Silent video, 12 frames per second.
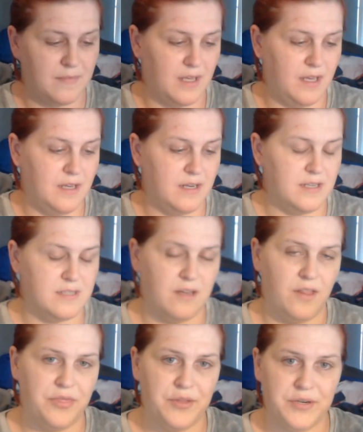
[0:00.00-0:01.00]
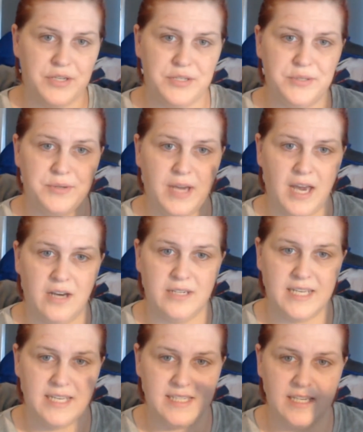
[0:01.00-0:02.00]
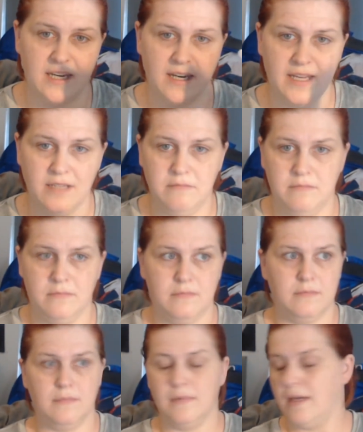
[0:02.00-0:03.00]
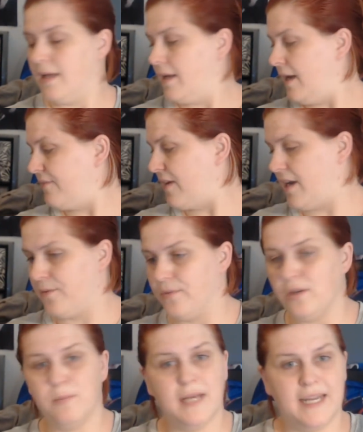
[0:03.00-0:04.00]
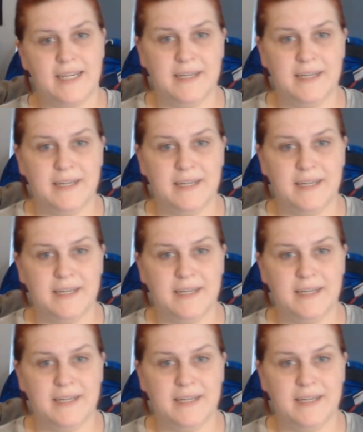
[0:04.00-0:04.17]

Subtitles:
It is on 32 count easy guide, and I've got a real bad